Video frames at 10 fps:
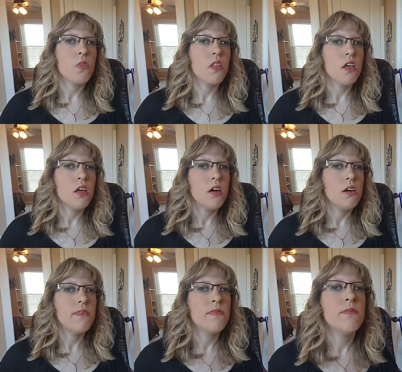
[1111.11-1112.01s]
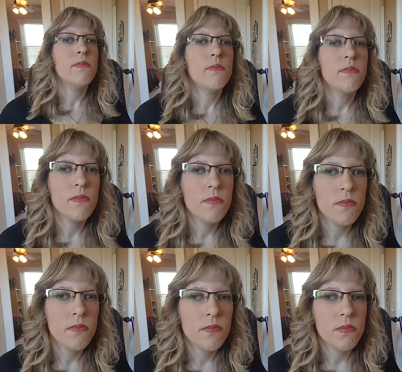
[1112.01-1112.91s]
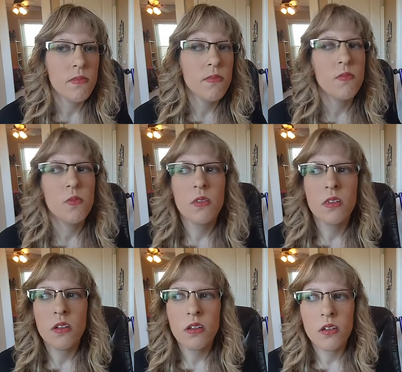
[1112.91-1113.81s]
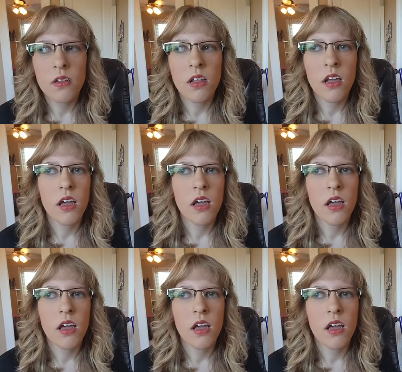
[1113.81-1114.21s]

Nothing is said.